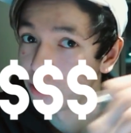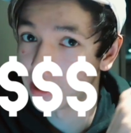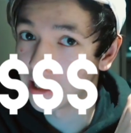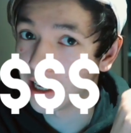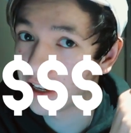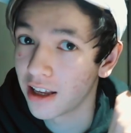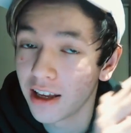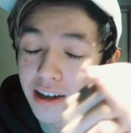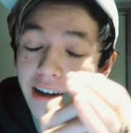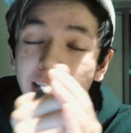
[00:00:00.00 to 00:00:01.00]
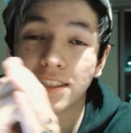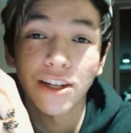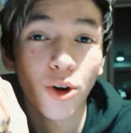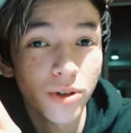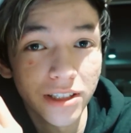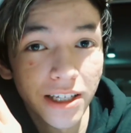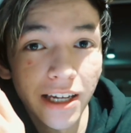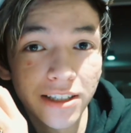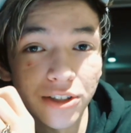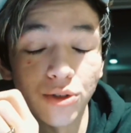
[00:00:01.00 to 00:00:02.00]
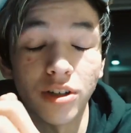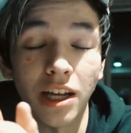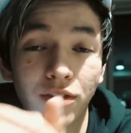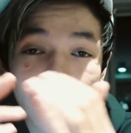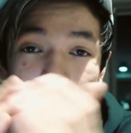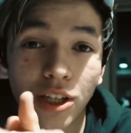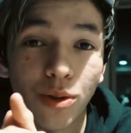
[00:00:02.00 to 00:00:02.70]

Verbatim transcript: able to get. All right, that's not always the case, because you could have a